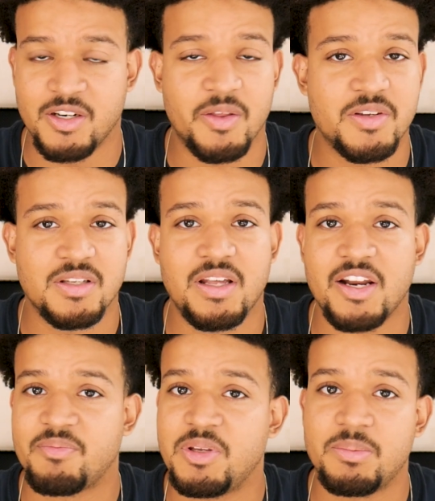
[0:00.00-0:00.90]
You know, there's a lot
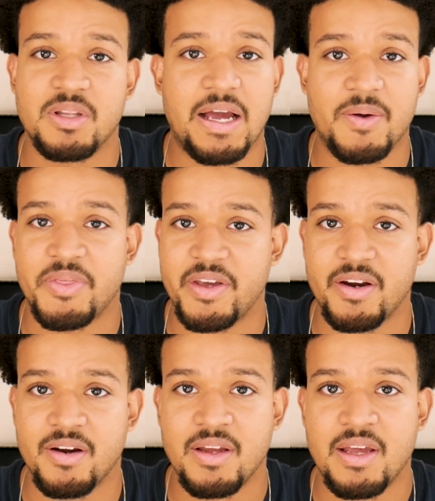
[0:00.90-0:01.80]
of people out
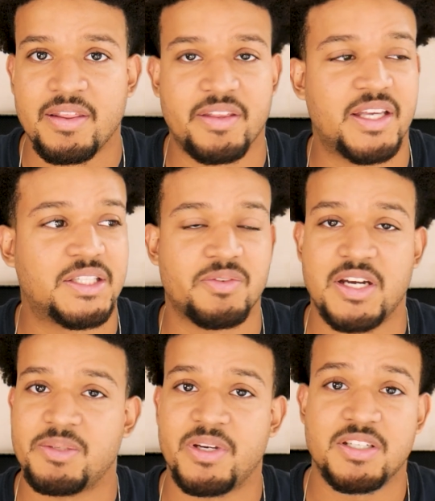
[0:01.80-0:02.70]
there that think their
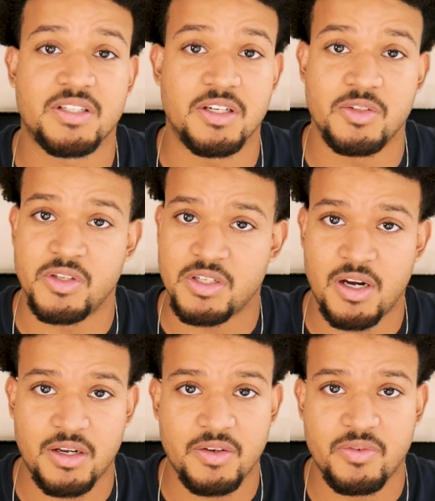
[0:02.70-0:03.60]
resume is just going to do the
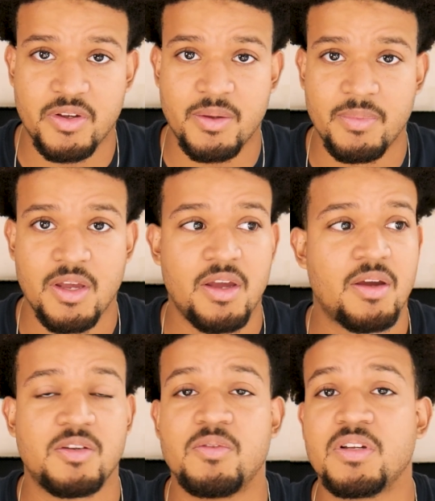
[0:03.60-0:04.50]
talking for them.
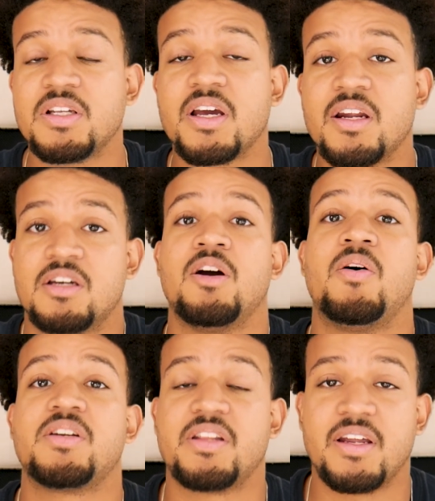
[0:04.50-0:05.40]
You really got to go
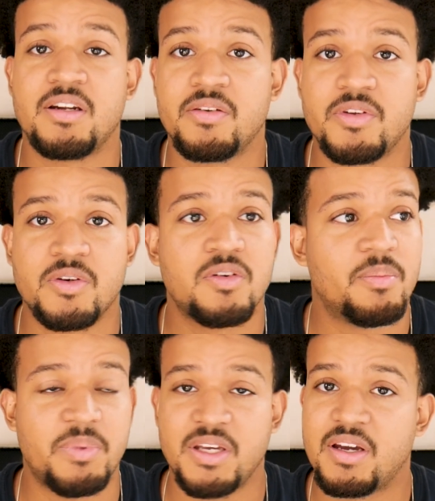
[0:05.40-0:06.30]
into that interview, be